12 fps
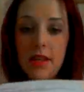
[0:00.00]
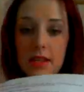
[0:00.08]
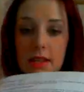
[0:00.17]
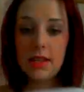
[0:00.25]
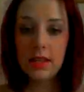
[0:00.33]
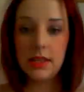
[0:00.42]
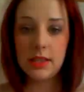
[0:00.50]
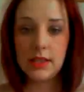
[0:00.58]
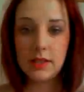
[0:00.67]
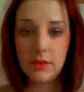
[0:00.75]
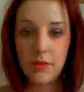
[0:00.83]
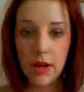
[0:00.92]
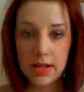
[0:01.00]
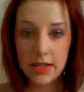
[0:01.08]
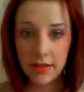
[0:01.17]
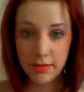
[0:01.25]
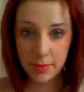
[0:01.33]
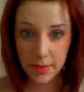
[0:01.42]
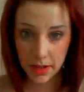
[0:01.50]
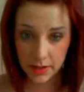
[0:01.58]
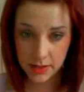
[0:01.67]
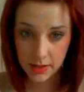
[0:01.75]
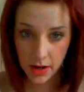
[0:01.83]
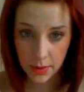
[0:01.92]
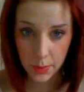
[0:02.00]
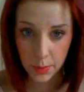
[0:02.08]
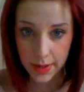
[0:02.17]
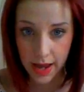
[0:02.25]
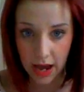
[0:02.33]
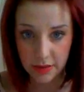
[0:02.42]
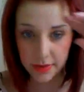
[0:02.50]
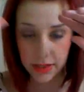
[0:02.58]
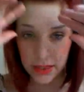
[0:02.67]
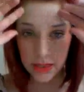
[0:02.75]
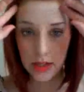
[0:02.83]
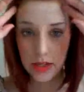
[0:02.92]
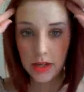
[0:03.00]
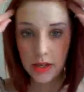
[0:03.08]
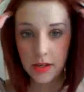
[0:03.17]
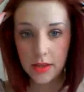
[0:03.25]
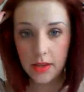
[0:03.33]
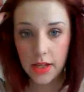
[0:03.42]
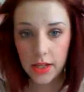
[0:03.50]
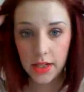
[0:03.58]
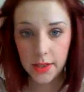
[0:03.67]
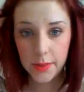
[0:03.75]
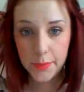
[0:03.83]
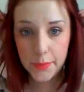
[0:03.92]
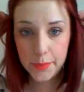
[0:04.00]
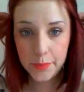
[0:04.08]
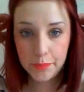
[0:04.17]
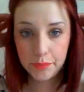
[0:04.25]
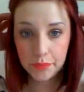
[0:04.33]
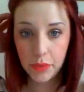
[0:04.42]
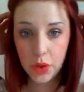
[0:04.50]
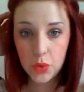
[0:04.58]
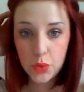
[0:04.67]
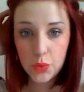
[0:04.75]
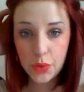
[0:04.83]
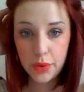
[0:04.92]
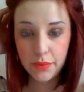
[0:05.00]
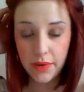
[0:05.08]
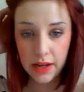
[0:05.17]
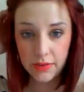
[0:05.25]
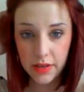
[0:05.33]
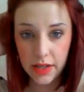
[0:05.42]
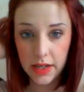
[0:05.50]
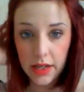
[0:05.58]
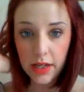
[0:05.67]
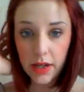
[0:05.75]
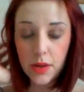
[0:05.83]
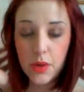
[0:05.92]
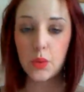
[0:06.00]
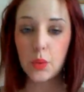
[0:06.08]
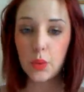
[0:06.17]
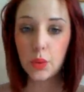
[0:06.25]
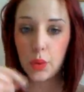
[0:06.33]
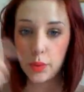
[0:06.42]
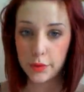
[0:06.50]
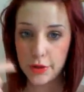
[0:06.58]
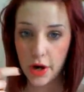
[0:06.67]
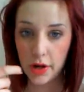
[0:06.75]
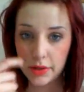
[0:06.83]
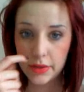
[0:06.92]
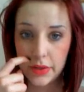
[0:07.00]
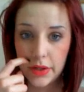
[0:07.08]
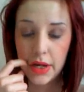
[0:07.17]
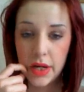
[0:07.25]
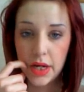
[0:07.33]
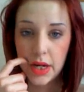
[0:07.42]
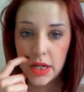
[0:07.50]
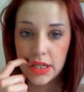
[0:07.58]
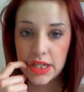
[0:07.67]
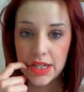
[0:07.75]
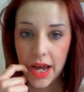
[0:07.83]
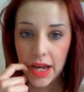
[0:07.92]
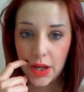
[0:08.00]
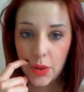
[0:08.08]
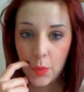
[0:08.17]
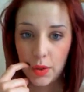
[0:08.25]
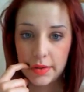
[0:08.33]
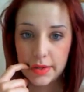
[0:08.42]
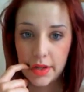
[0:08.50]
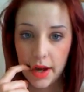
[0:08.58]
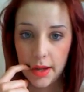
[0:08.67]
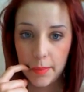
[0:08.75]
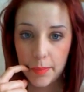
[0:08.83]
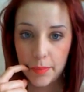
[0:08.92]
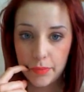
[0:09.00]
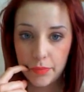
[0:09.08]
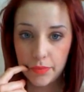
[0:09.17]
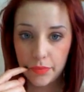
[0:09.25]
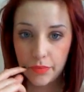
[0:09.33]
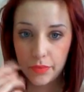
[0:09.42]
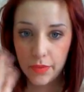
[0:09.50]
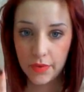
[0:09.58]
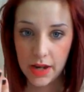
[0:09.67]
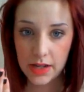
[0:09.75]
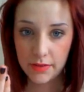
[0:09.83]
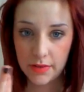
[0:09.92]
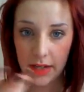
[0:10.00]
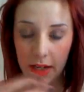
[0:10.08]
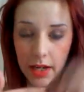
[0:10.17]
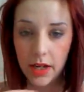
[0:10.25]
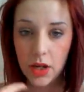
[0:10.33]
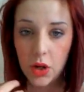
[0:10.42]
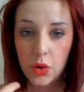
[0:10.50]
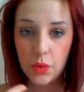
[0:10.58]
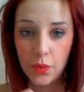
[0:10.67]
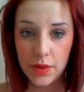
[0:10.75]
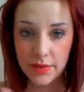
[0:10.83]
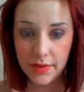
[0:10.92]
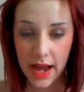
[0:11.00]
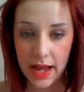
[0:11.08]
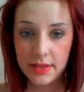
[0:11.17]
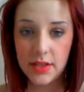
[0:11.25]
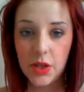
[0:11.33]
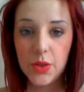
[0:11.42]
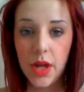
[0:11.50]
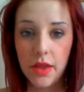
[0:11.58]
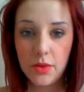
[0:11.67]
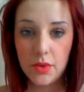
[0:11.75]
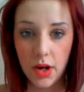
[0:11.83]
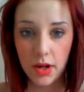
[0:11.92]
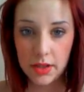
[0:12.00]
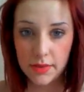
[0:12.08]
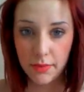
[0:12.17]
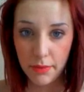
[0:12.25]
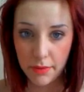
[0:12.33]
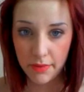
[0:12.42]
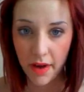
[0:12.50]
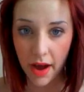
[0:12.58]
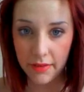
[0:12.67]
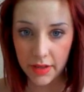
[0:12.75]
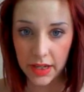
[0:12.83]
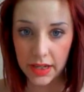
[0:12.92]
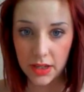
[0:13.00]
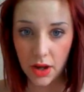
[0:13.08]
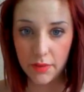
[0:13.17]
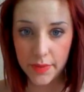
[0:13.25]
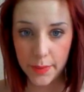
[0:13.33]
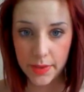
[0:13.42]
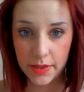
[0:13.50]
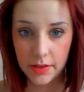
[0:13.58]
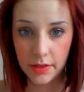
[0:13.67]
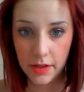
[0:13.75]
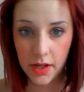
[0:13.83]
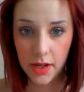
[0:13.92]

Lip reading: years is relative because I will be having the 5-year oral drugs to take once I'm effectively rid of cancer. You take the drugs for the 5 years afterwards,